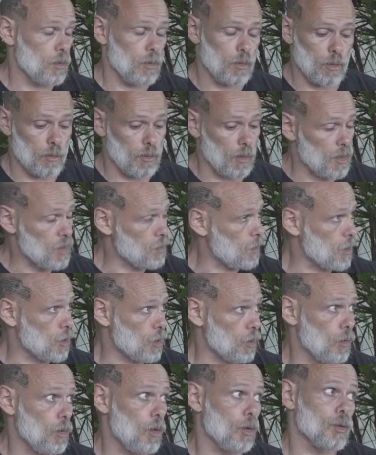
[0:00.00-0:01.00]
the teres
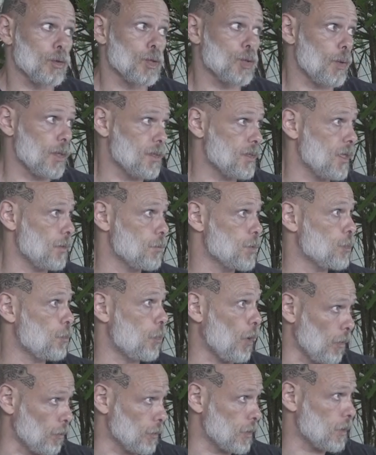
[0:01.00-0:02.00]
major, or the triceps
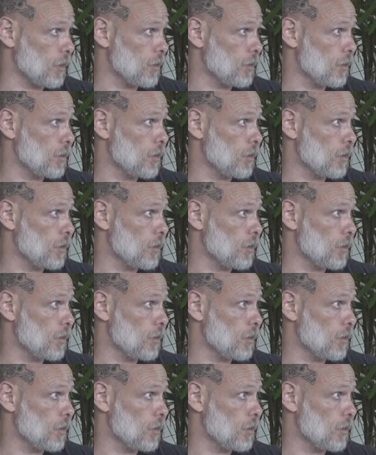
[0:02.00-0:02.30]
pumped.